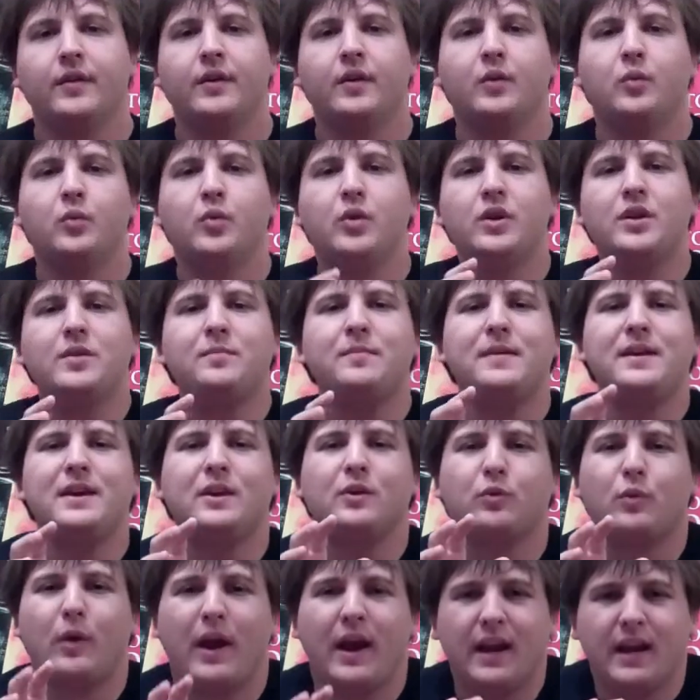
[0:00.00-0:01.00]
Wouldn't it be
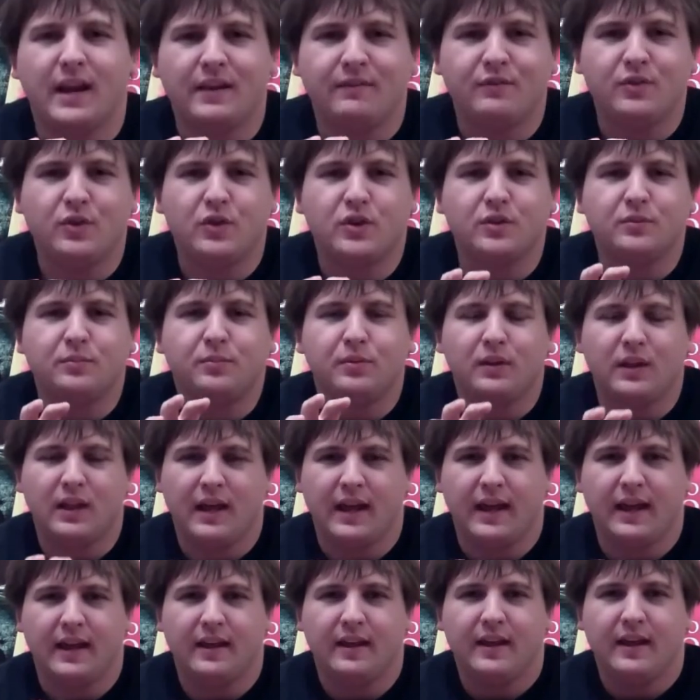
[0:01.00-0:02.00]
great if you could
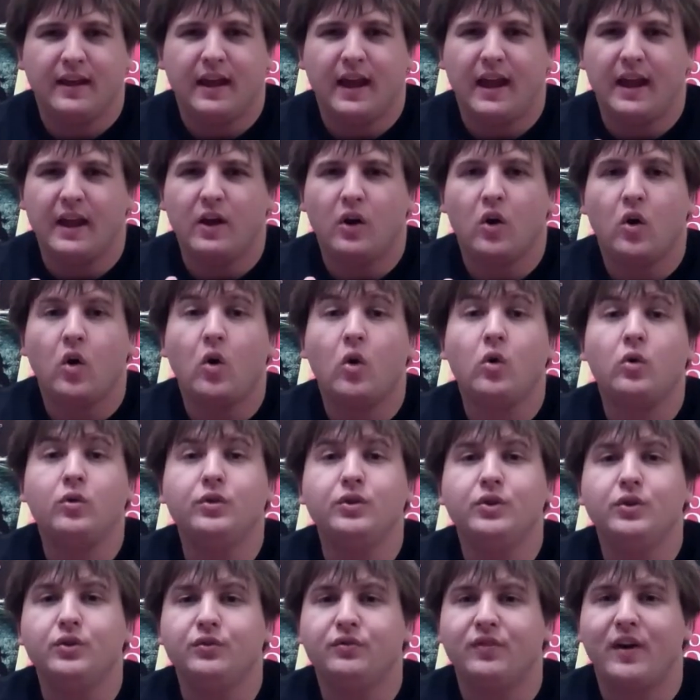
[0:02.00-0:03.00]
play a
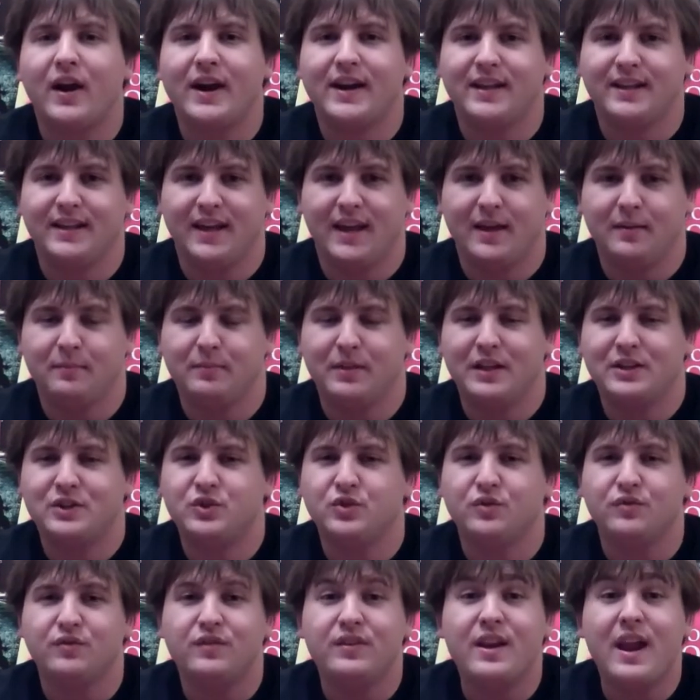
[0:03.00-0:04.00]
whole new fighting game that
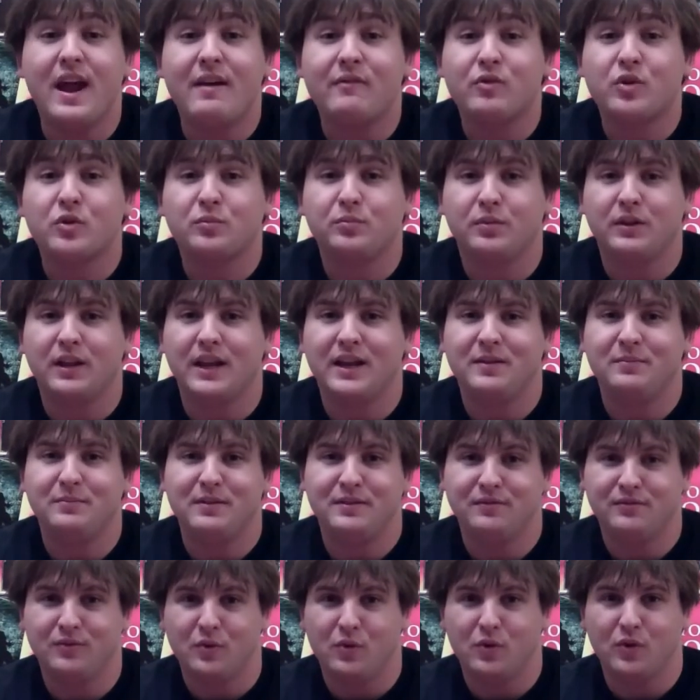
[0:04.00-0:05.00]
you've never played
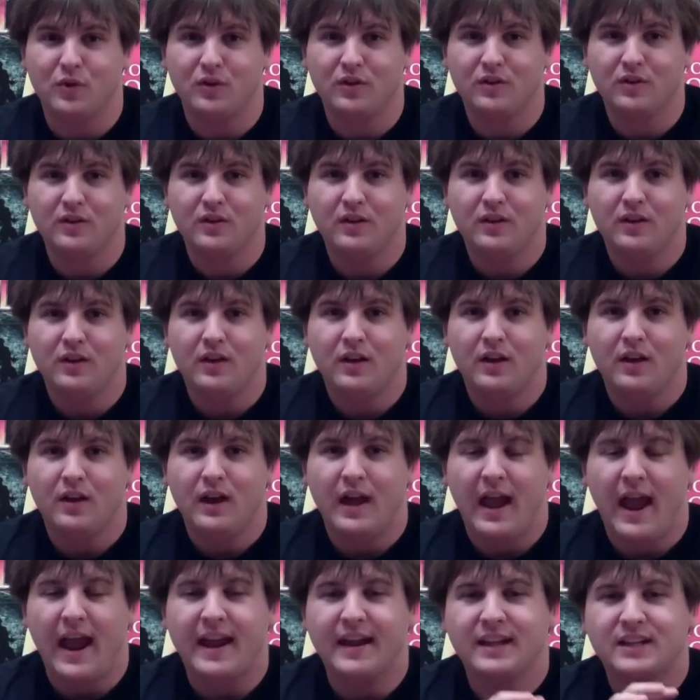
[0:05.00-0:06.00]
before
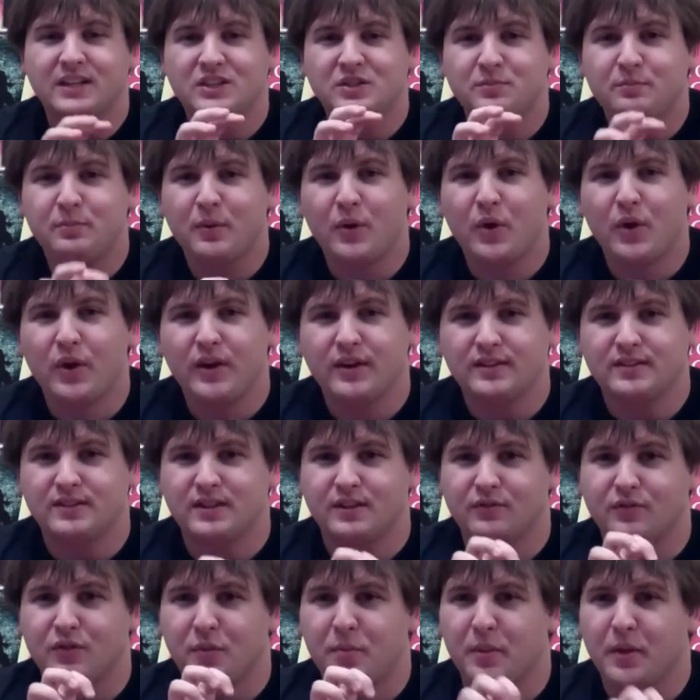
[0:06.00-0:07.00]
and experience
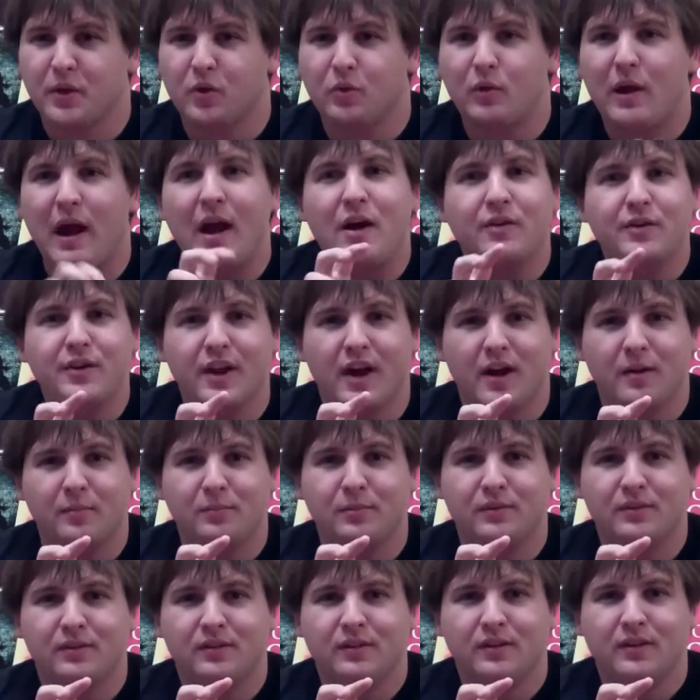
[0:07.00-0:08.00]
it from the ground
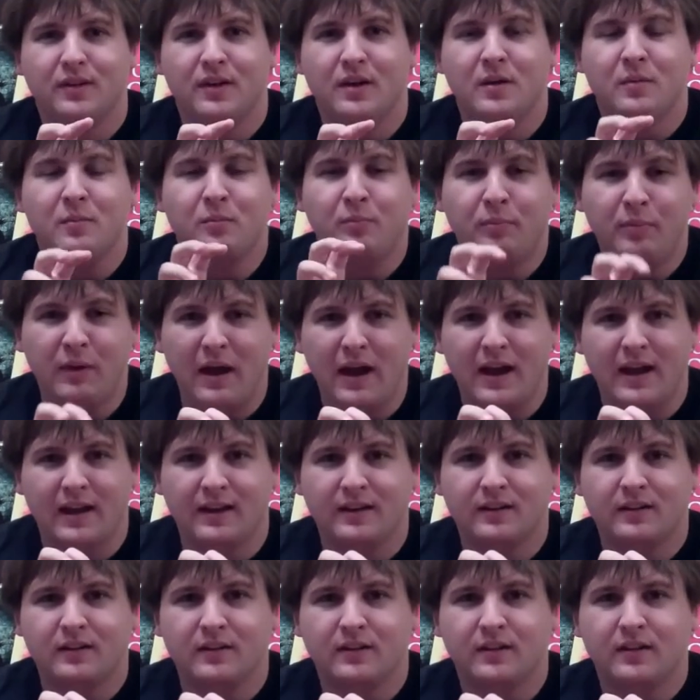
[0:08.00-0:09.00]
up,
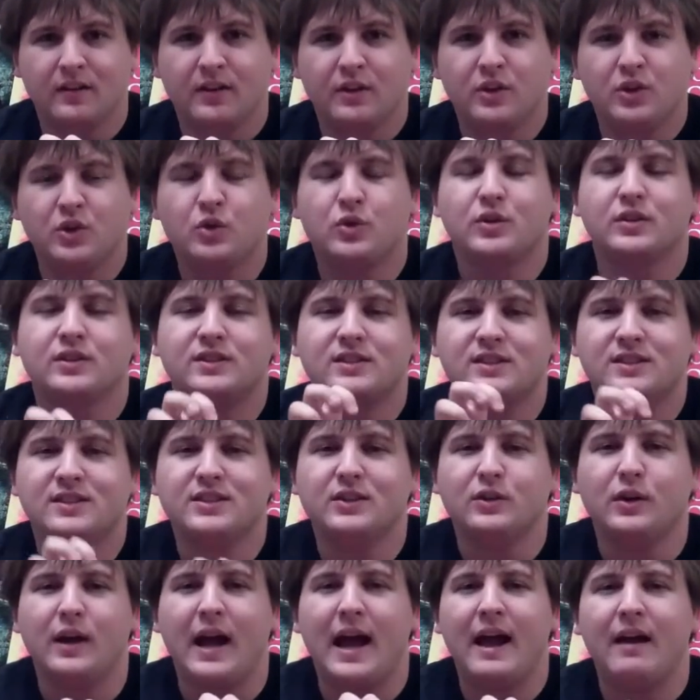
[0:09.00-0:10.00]
but you could
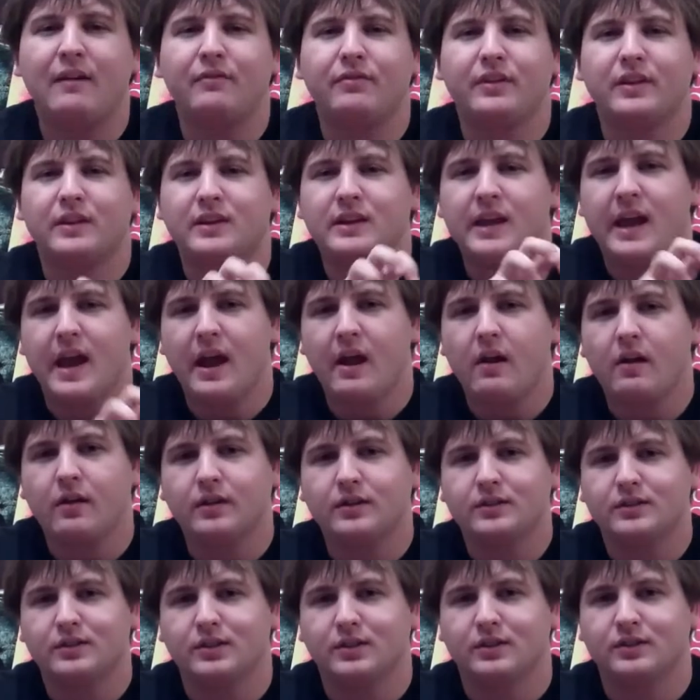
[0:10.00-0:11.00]
still have the
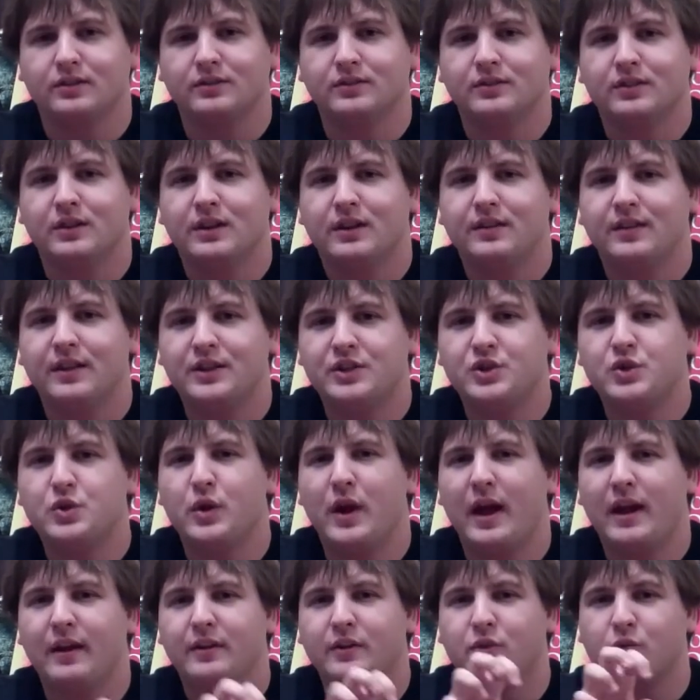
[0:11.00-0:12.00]
characters that you
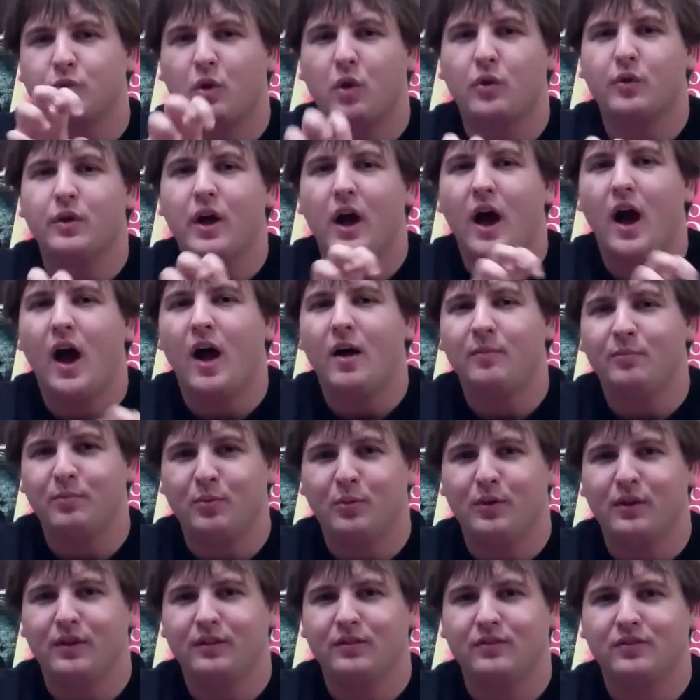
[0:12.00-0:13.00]
had grown
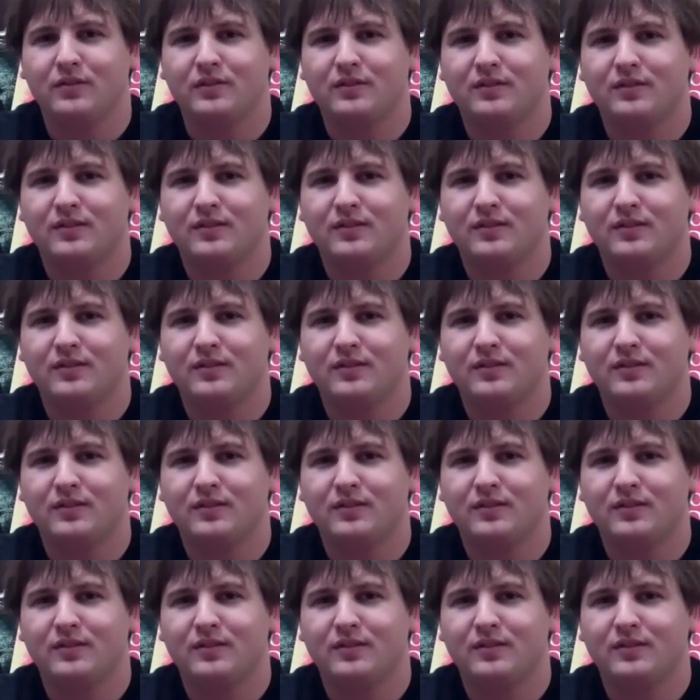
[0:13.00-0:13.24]
up with?